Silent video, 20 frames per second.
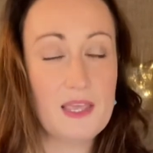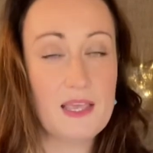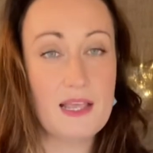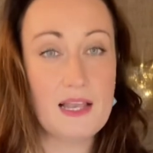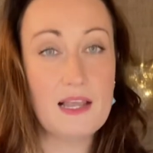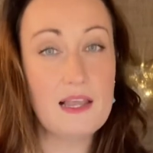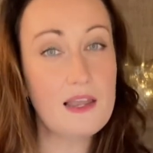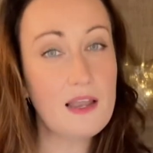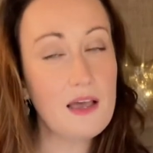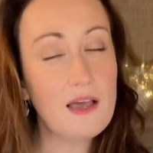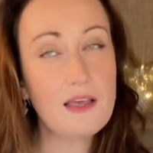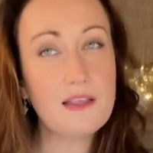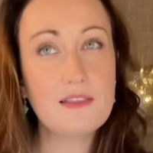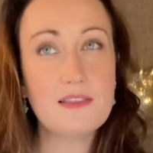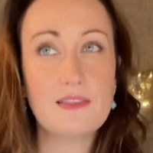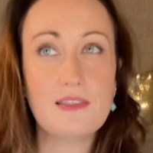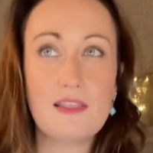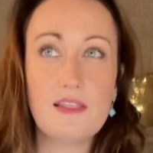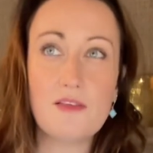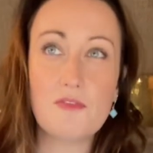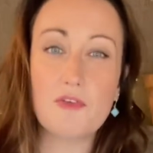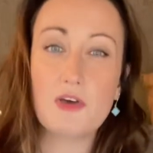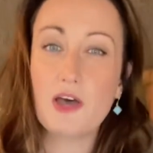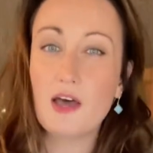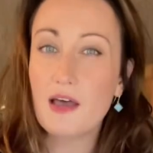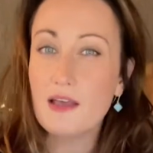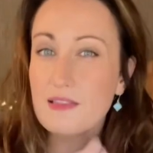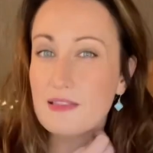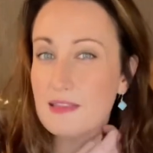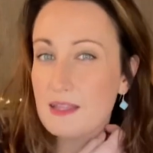It lasts in the
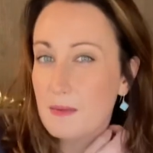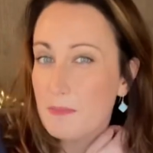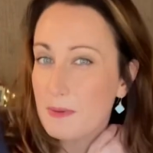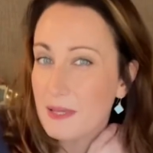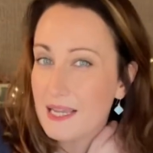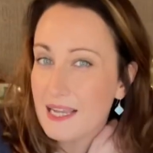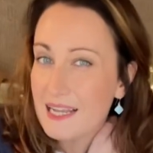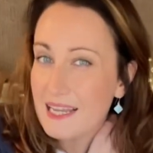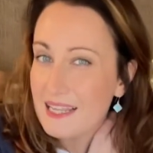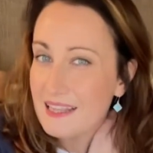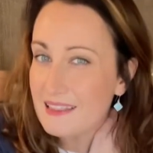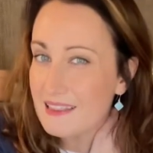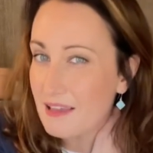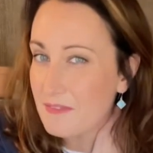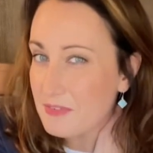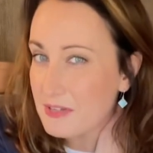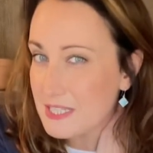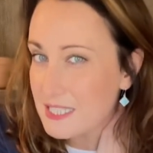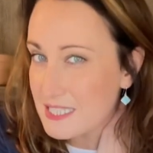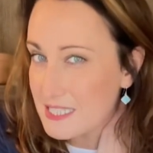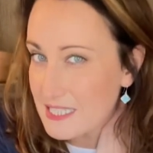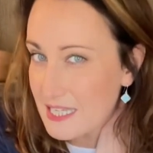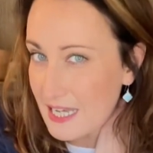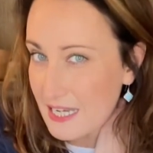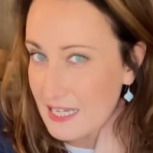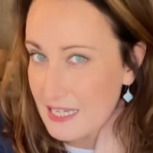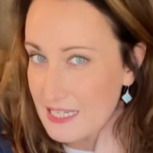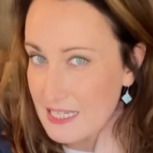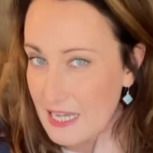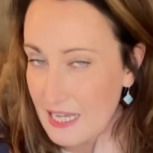vase typically 7 to
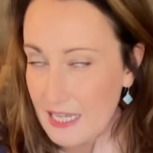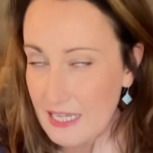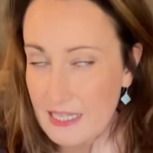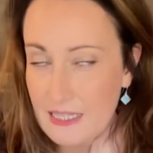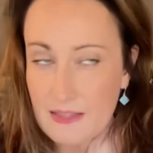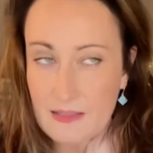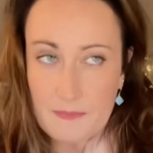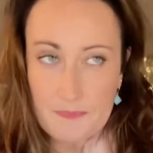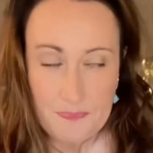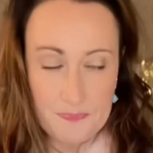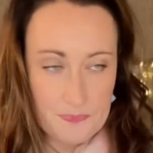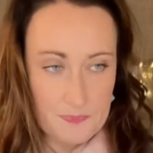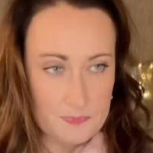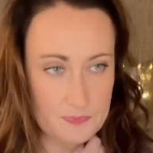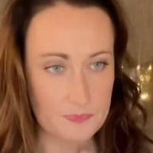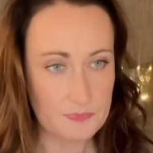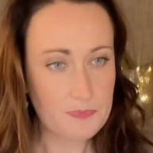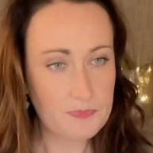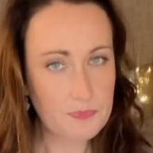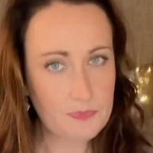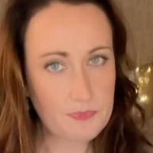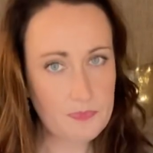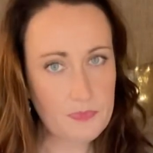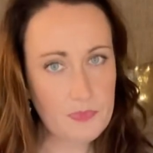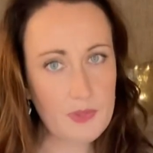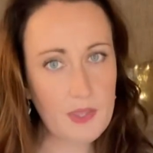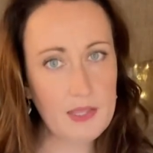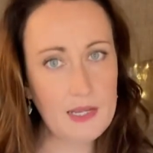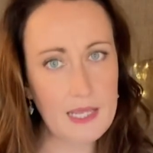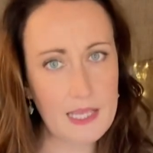10 days,
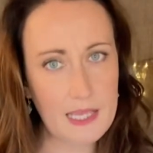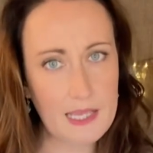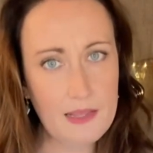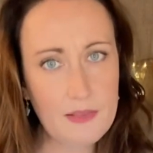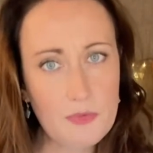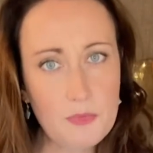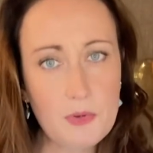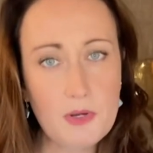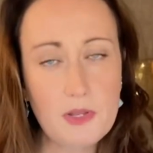and it is one